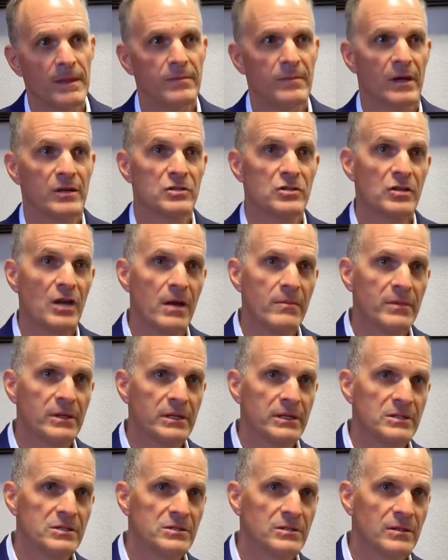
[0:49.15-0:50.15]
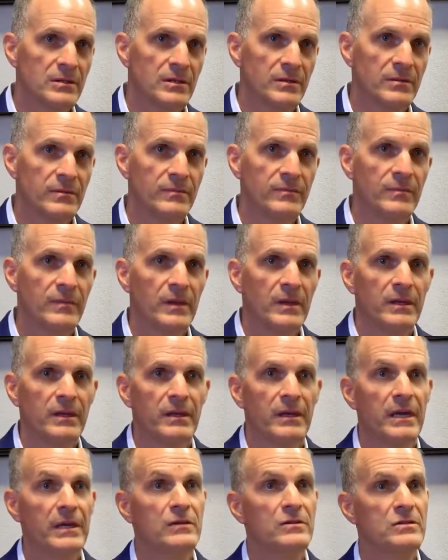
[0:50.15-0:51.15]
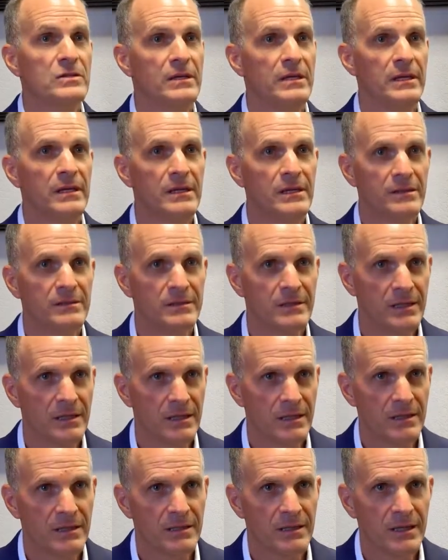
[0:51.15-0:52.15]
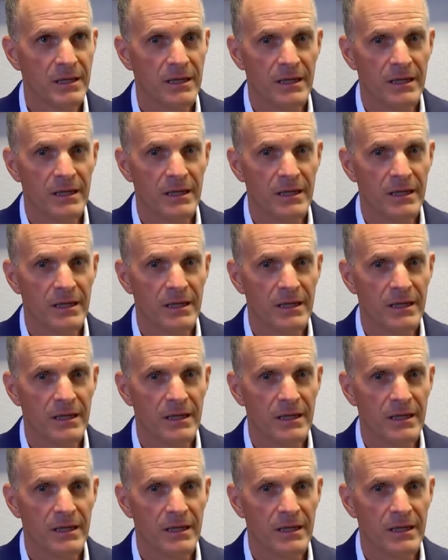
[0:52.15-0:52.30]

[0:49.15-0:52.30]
about shamanism, energy healing.